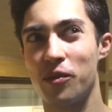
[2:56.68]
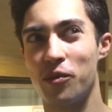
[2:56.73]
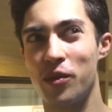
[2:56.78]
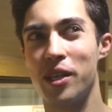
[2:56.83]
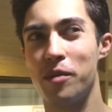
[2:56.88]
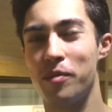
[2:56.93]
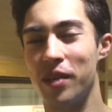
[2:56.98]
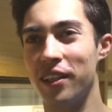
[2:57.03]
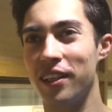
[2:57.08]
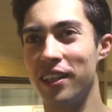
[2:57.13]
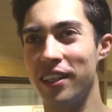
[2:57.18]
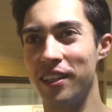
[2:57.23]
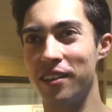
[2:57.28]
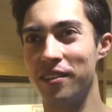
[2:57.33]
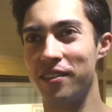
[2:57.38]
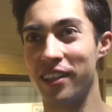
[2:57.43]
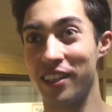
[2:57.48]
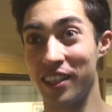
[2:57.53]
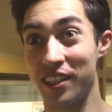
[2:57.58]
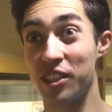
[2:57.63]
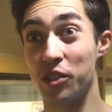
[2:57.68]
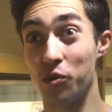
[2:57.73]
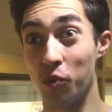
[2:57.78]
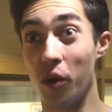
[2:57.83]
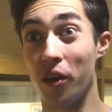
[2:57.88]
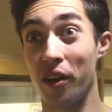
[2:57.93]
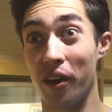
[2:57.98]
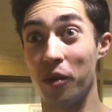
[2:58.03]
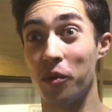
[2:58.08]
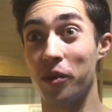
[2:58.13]
really believe that this is
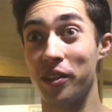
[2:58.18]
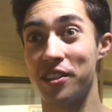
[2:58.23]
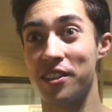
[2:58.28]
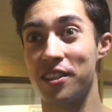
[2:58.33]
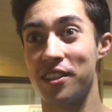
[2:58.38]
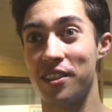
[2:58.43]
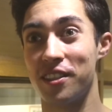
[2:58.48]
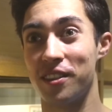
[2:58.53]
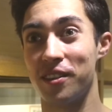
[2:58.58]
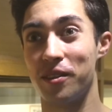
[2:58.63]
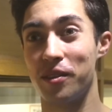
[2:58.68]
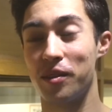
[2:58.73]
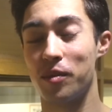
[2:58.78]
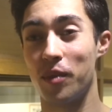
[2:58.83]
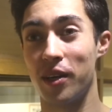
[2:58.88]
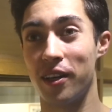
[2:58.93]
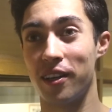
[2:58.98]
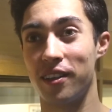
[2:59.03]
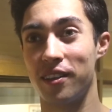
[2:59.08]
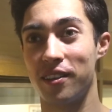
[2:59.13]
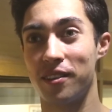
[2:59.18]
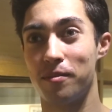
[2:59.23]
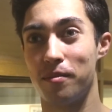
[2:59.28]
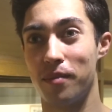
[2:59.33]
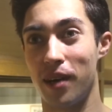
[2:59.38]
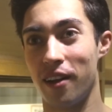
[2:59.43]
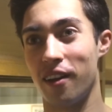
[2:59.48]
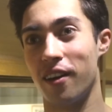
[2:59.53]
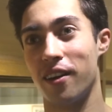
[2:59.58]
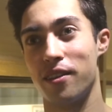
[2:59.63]
what I wanted to do with my,
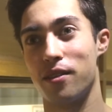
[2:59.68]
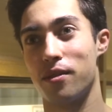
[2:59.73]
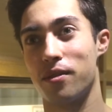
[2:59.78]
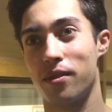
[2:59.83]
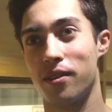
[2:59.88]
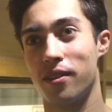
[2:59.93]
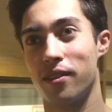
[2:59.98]
my life.